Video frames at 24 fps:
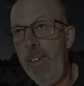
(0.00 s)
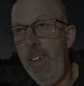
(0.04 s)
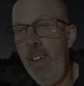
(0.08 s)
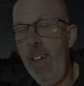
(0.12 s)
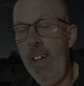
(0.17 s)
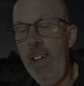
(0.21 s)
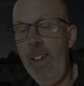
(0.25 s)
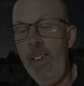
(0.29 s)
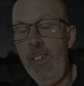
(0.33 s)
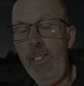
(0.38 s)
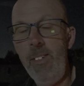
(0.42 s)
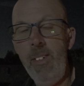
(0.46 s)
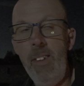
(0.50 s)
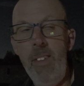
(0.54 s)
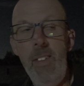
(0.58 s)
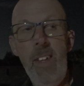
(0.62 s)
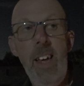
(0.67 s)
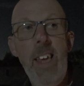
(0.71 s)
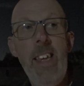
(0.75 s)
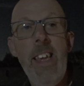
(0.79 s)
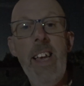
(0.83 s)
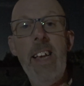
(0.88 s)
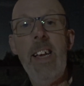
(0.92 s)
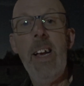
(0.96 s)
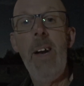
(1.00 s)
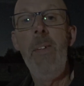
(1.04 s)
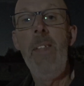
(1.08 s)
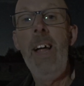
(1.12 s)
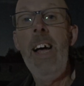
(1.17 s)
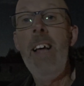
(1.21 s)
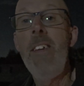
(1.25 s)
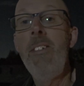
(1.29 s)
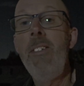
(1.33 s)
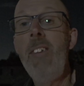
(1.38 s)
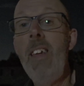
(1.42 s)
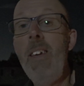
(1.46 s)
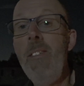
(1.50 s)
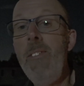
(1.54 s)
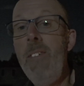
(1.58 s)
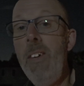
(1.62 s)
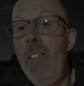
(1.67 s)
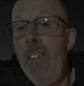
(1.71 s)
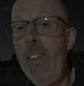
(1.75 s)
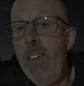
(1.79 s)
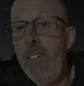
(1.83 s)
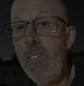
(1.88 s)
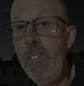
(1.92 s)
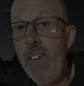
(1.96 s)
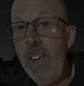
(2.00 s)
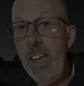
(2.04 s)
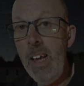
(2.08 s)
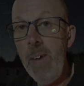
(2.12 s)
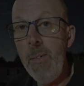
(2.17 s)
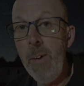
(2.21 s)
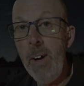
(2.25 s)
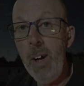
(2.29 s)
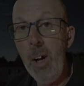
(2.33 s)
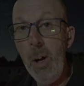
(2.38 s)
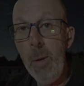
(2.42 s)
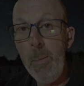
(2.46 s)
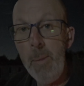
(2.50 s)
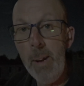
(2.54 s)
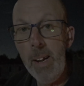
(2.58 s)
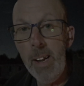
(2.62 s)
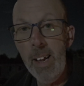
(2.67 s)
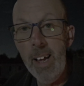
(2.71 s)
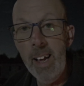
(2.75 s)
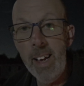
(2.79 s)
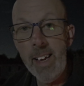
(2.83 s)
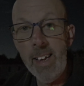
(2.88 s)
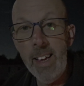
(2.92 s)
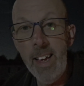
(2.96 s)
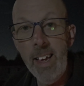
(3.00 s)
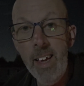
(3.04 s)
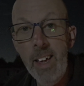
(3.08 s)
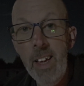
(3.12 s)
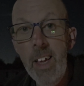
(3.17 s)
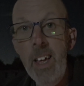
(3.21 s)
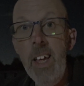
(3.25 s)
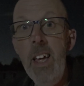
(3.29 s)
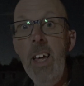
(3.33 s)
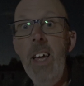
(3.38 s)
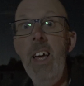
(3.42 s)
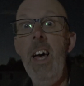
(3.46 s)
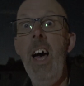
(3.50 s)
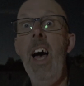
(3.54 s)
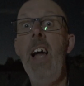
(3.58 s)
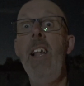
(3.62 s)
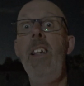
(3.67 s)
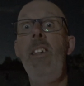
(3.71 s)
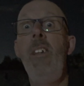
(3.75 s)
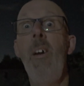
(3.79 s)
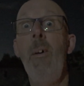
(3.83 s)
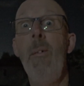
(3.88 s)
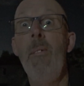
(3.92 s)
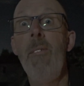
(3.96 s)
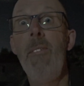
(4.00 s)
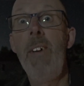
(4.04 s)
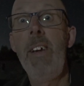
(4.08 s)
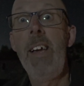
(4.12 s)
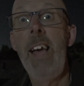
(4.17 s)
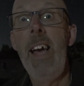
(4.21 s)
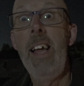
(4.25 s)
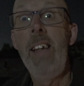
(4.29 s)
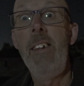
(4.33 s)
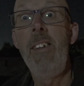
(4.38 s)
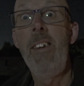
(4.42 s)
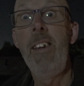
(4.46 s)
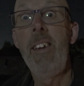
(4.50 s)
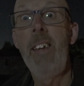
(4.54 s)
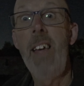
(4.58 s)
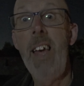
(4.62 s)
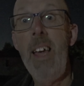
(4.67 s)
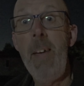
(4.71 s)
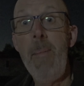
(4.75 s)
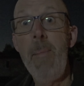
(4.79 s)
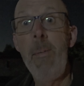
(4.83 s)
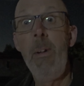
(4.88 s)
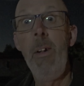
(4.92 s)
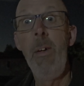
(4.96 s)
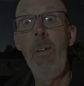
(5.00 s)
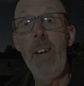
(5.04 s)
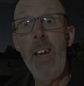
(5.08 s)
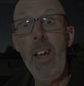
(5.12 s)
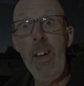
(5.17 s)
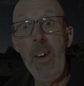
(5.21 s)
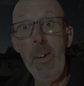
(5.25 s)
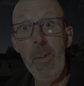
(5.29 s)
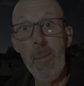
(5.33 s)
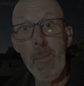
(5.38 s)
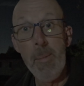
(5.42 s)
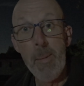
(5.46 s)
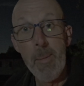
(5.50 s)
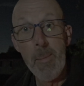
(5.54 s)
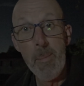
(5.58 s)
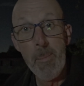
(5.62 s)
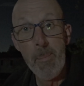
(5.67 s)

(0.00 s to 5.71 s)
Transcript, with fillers: Yeah, so there you go, that's it for this video. I hope you like it, and don't forget to keep looking up.